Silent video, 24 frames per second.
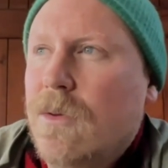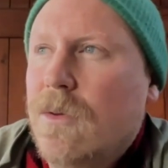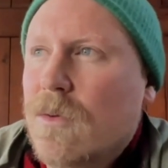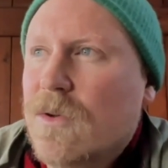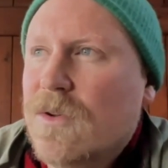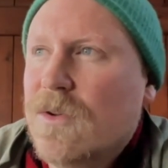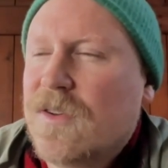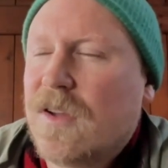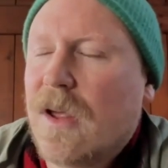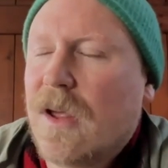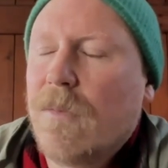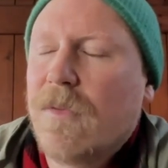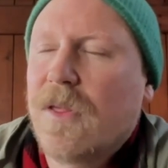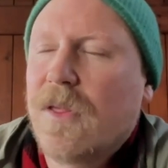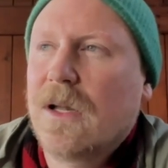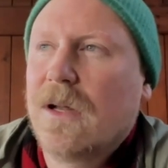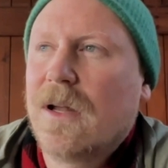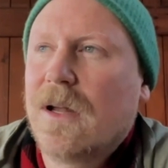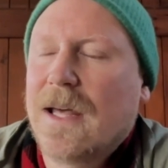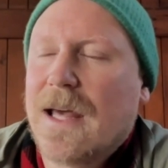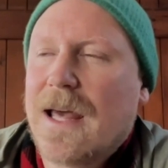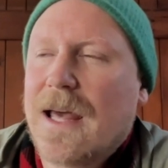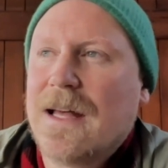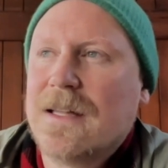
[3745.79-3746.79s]
something
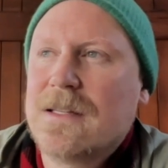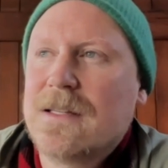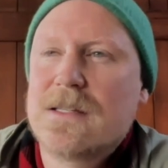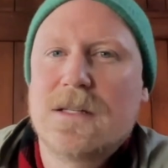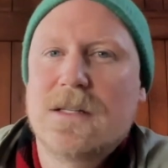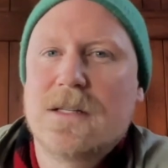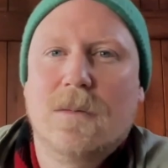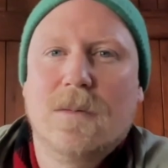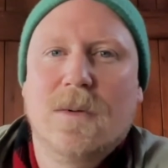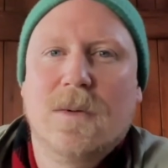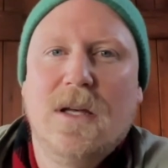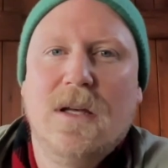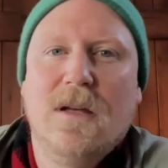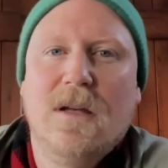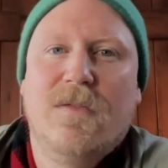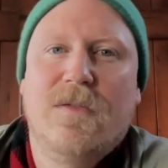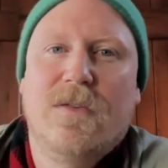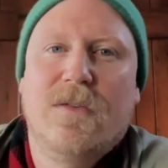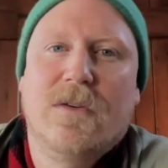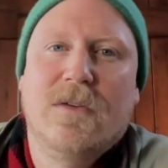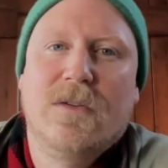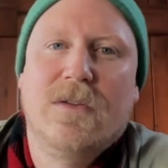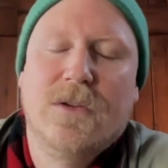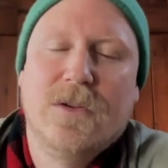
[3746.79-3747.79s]
like Anselm
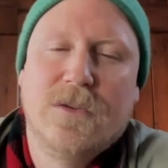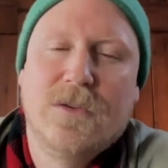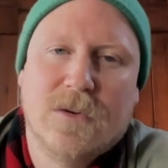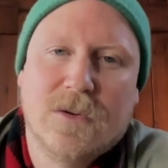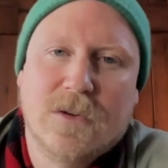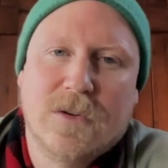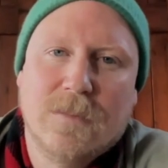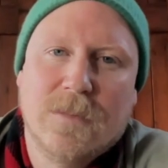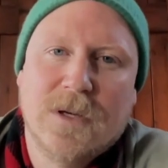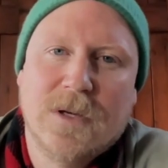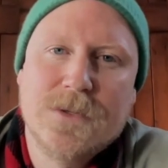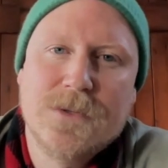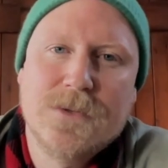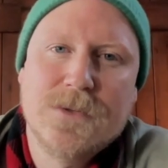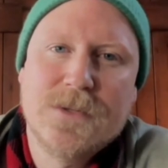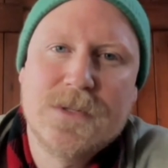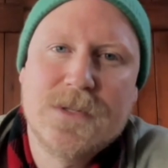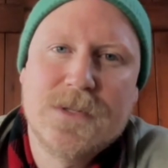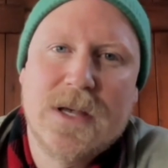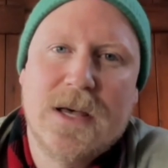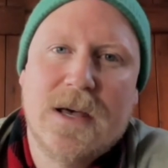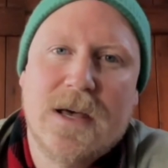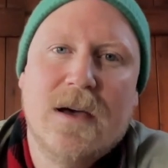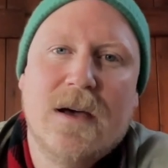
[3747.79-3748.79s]
Kiefer and the
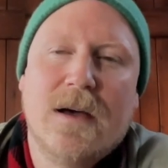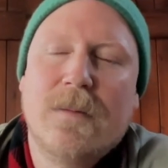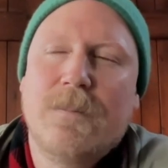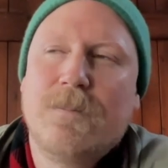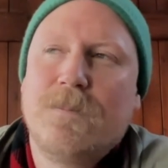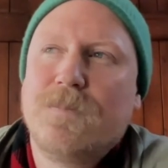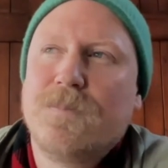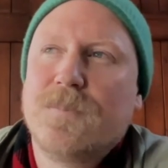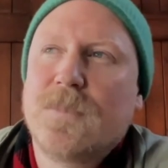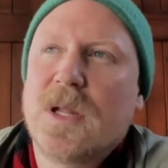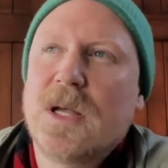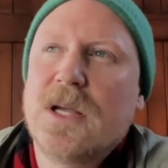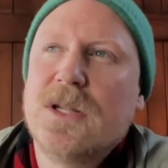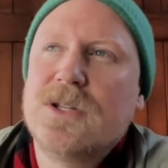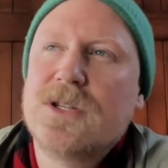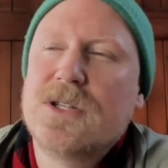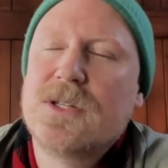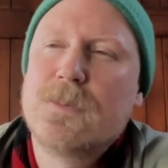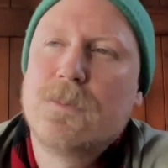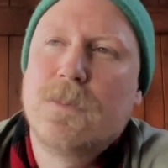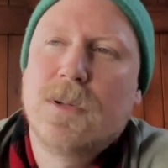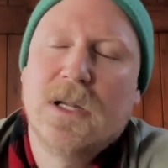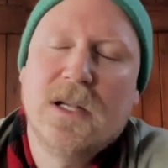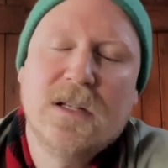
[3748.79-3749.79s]
documentaries there, they
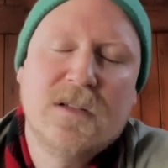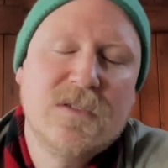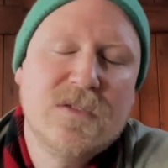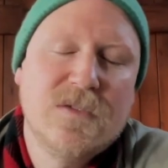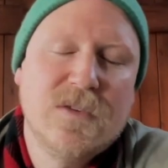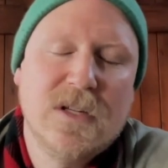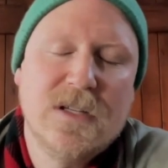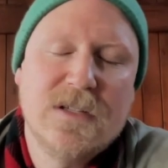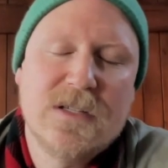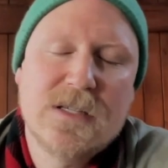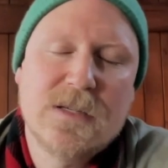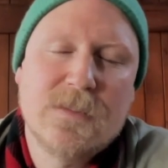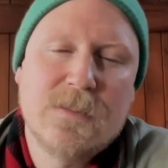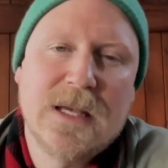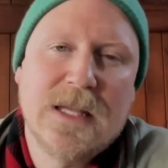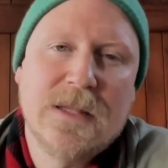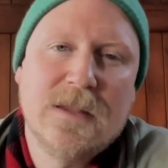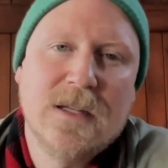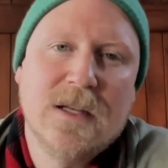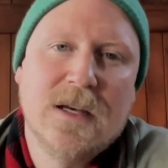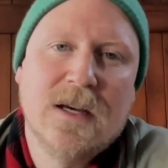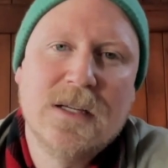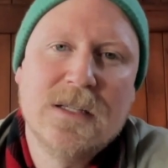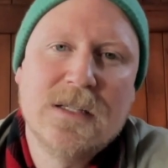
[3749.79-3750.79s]
just blissfully
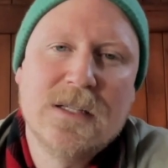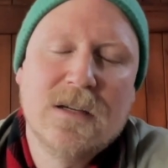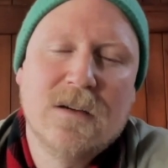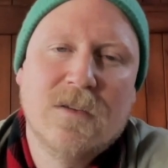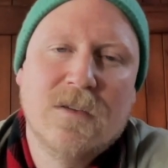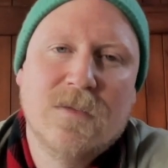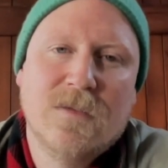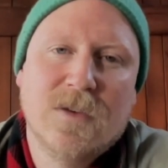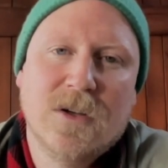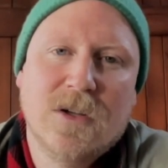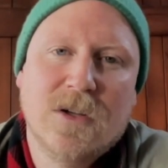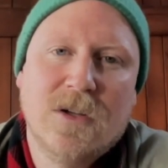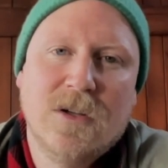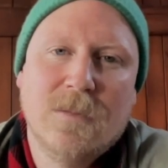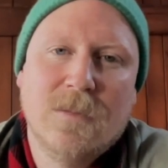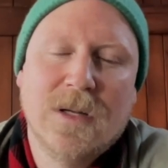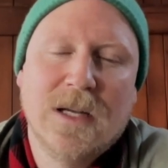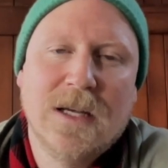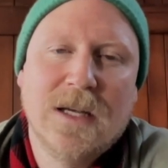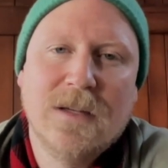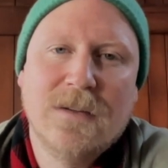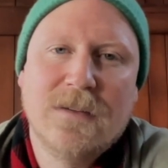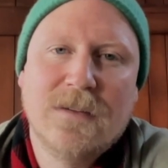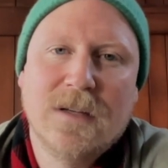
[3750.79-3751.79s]
cement the idea of
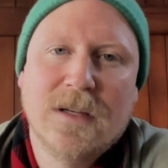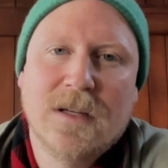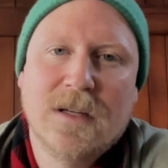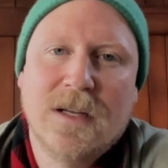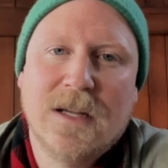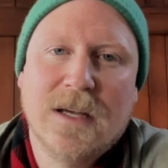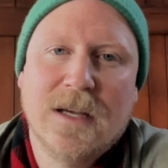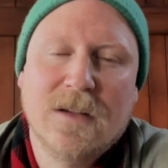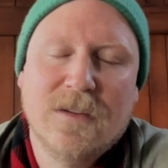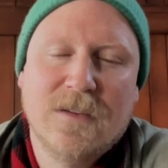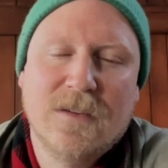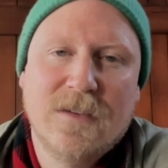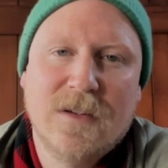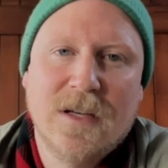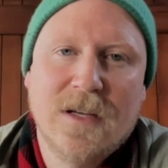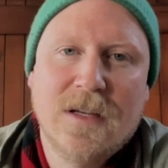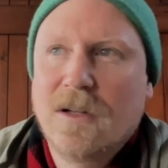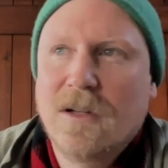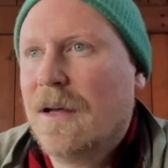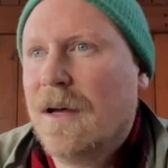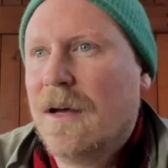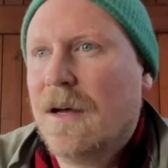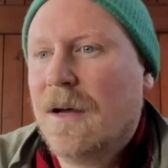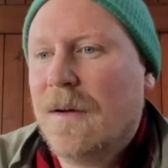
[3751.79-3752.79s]
accumulating a legacy
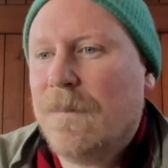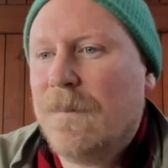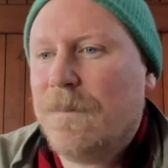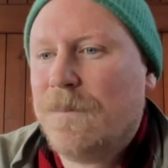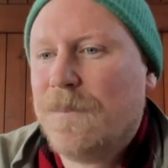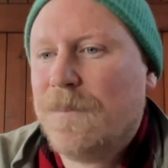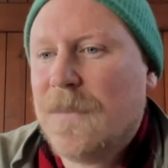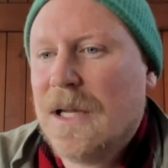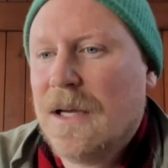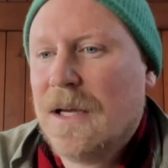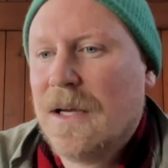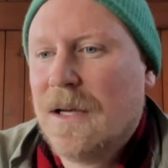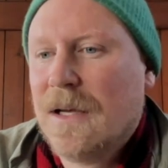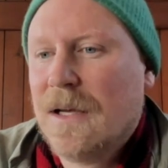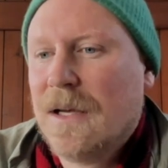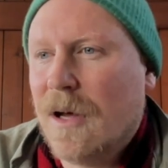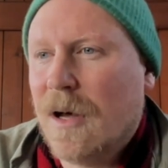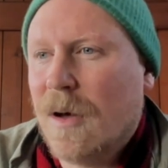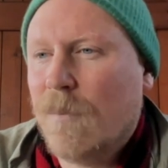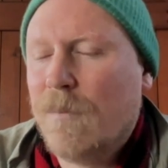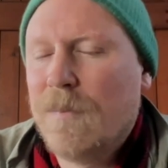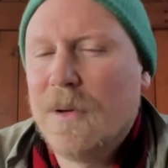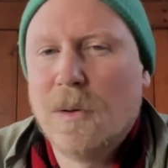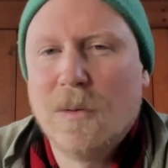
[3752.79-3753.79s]
and
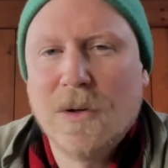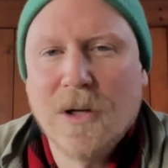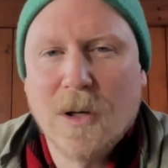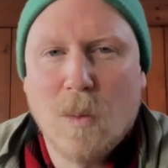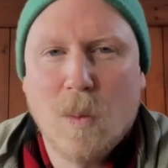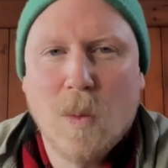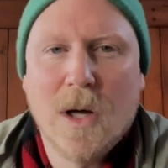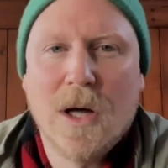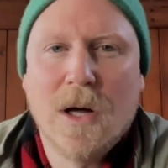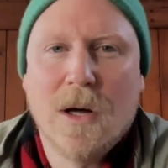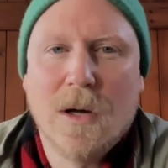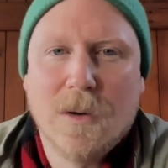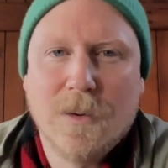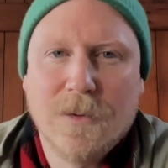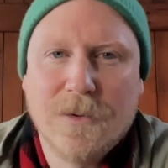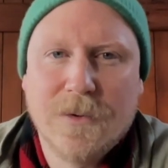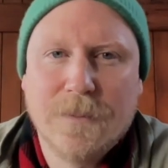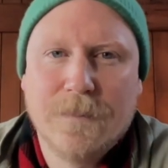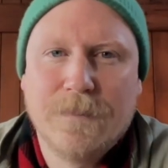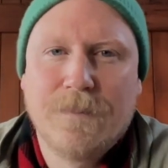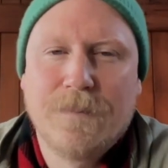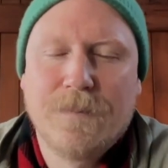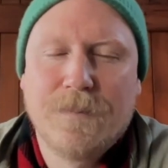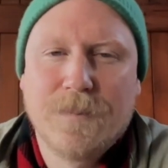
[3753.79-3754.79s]
of building a world.
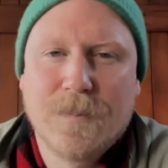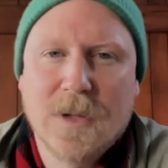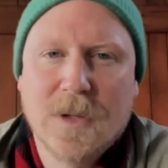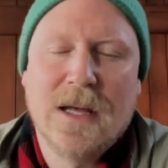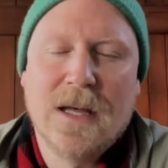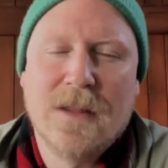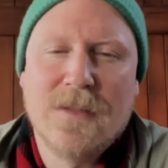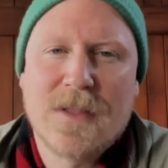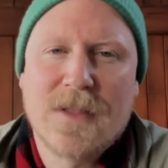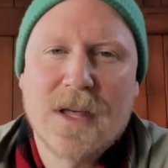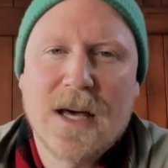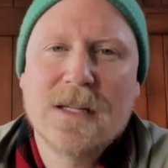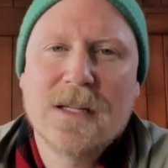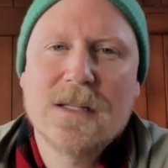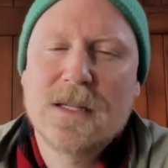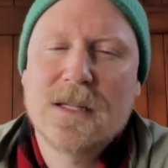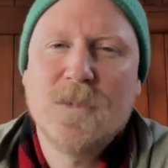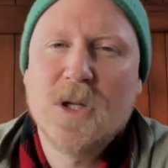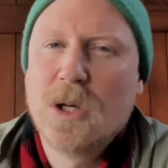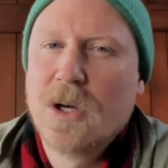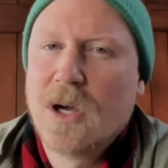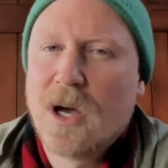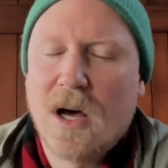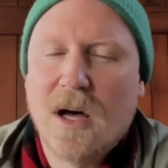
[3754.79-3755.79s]
And that,
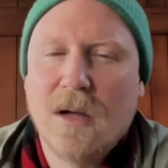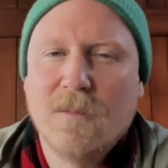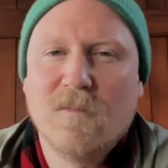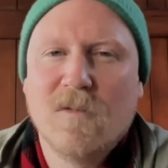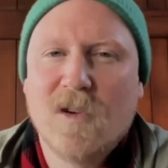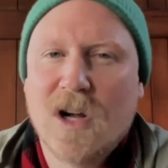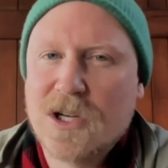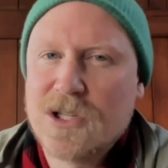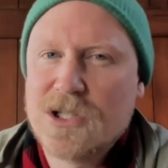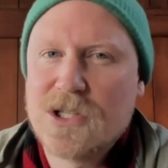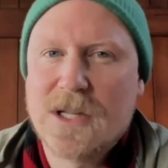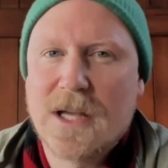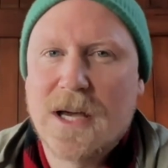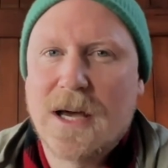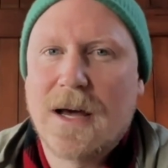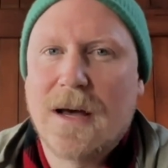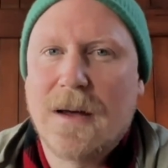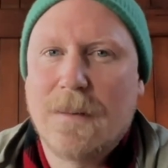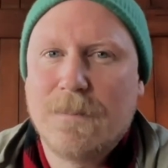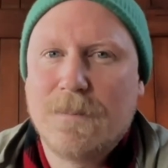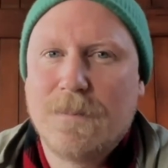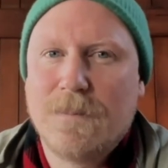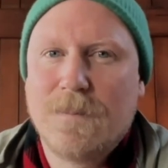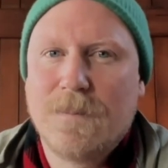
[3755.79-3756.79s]
you can't rush
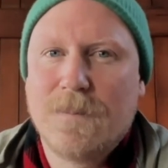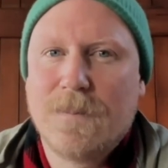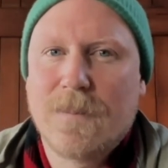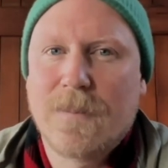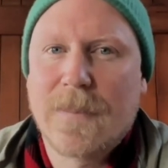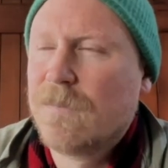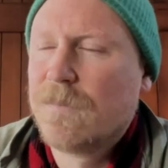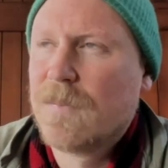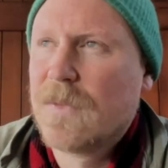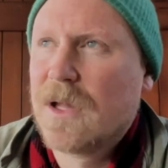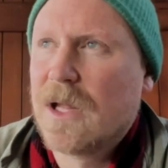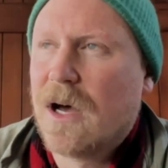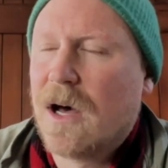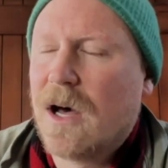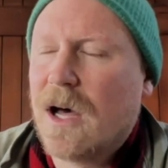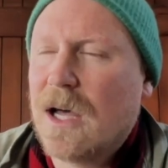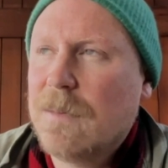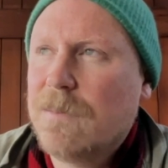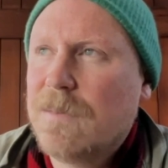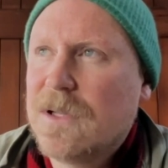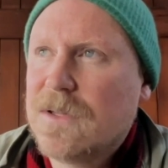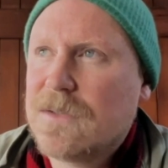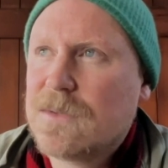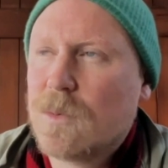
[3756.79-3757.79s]
that.
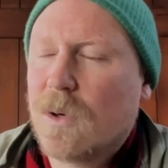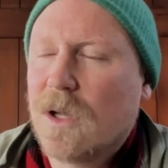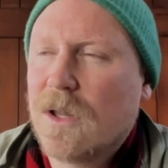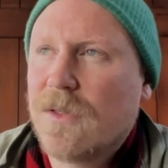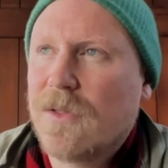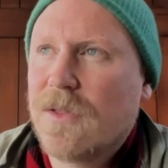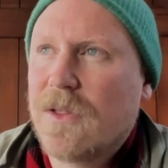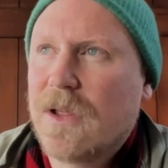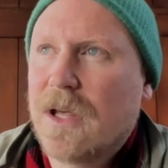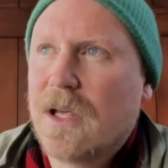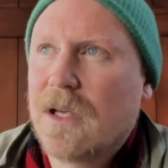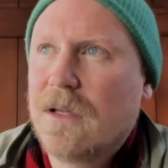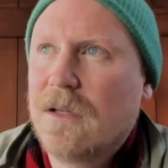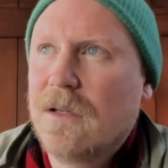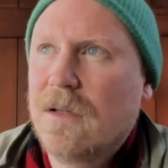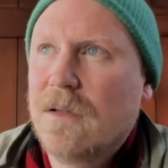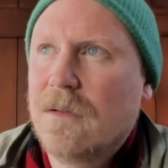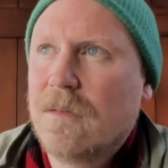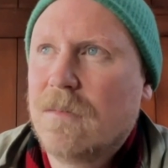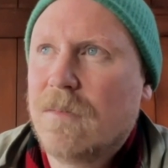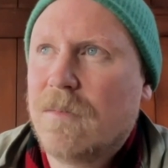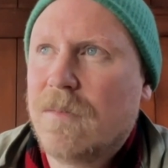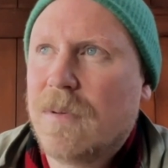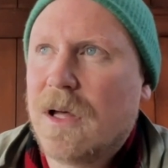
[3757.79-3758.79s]
Hype is one thing,
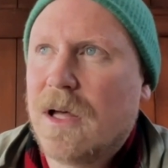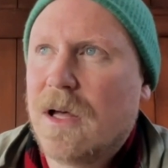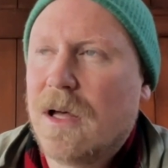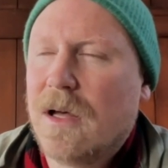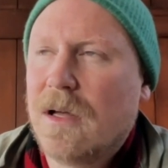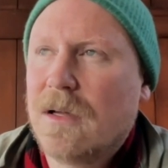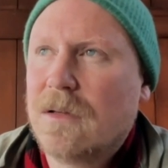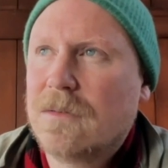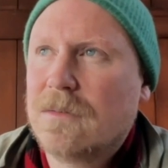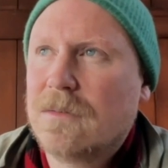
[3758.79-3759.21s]
but